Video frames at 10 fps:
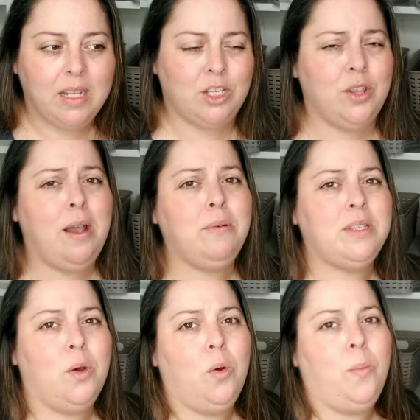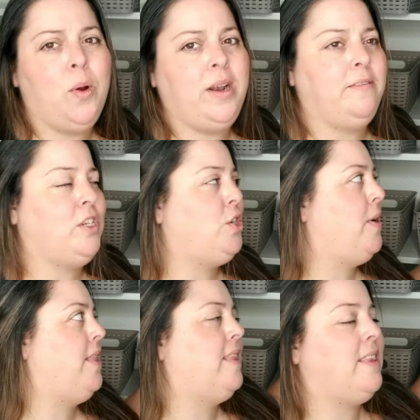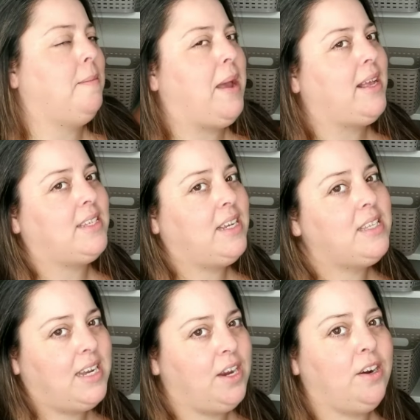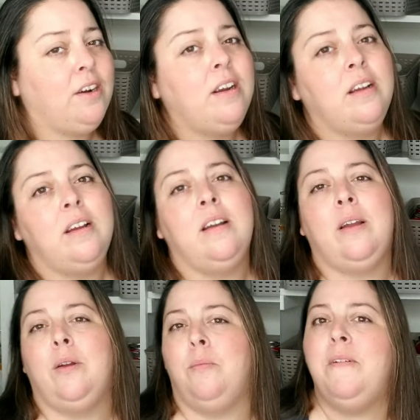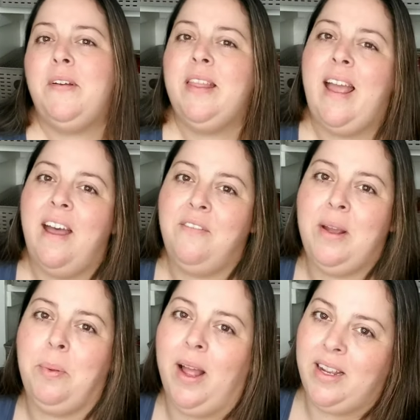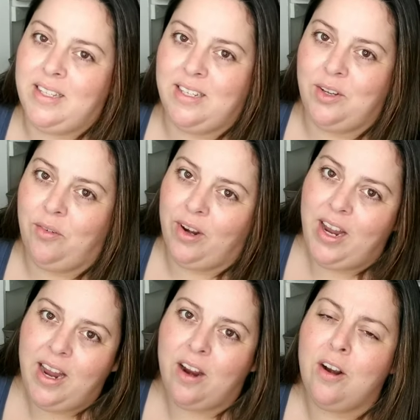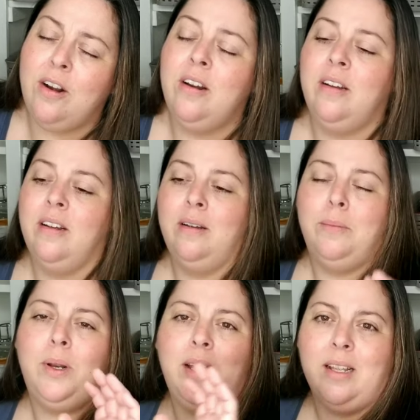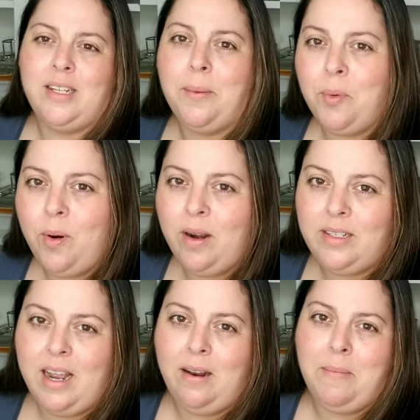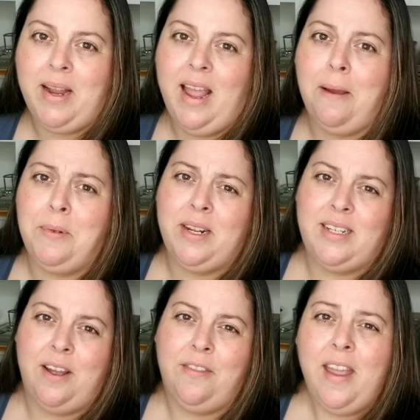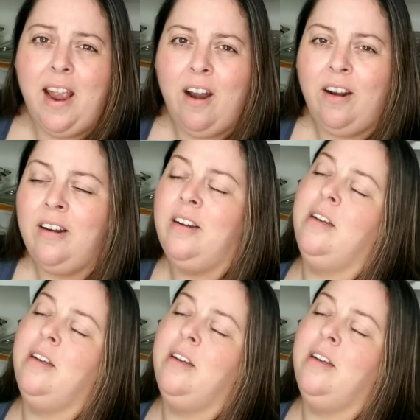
So that was the whole point of doing the baskets here, moving the heavy appliances over here, putting the Tupperware down in my cabinet down there.